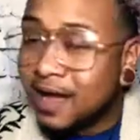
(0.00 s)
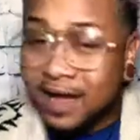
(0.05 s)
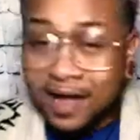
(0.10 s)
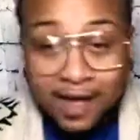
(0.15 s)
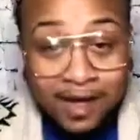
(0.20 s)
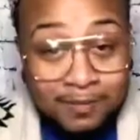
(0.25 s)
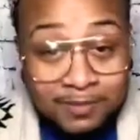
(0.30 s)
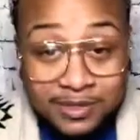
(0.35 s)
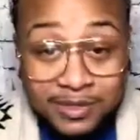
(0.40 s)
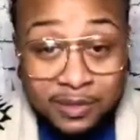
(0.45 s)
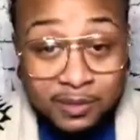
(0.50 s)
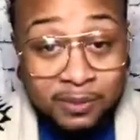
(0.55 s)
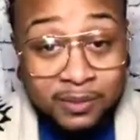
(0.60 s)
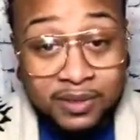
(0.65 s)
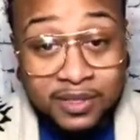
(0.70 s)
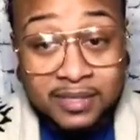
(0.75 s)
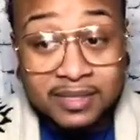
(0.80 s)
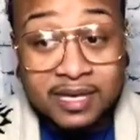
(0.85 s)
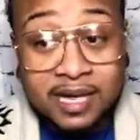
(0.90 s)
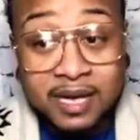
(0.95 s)
I'm super
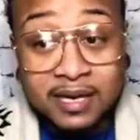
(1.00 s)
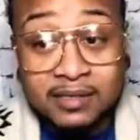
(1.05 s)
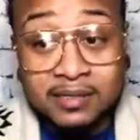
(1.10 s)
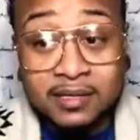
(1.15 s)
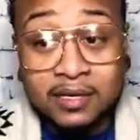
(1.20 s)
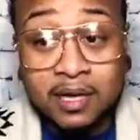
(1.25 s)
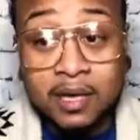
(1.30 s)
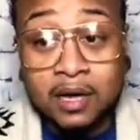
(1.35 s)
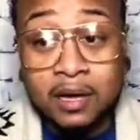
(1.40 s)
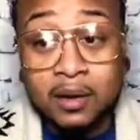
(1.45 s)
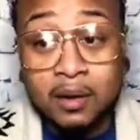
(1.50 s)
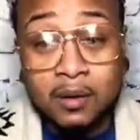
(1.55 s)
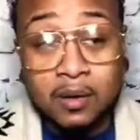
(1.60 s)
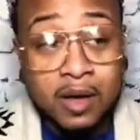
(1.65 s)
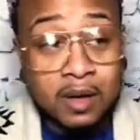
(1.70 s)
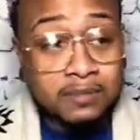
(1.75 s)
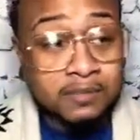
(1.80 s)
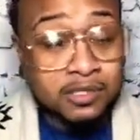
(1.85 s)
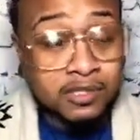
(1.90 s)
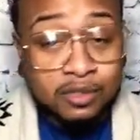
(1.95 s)
excited to go.
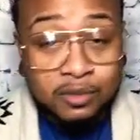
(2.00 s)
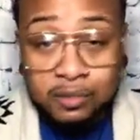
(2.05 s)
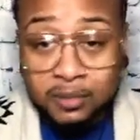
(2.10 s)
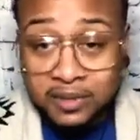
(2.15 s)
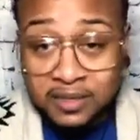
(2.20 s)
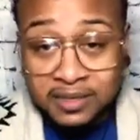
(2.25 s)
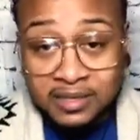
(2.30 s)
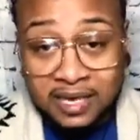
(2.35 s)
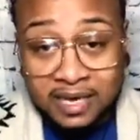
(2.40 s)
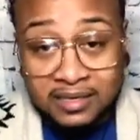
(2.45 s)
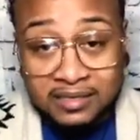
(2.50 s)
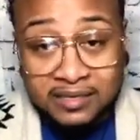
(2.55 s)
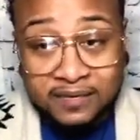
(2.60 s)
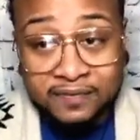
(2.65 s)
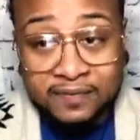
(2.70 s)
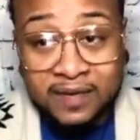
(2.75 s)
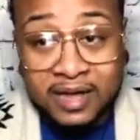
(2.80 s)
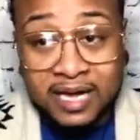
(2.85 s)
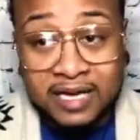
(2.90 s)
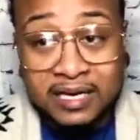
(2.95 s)
I'm super excited to
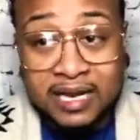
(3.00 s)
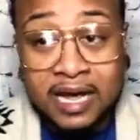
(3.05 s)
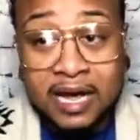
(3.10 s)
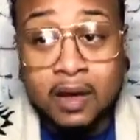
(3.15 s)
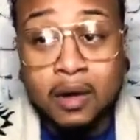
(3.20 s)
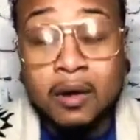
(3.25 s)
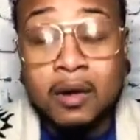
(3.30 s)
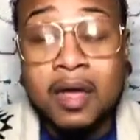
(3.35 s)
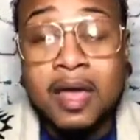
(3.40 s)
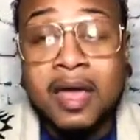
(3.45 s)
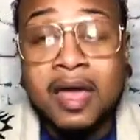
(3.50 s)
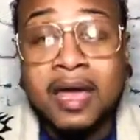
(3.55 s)
find out.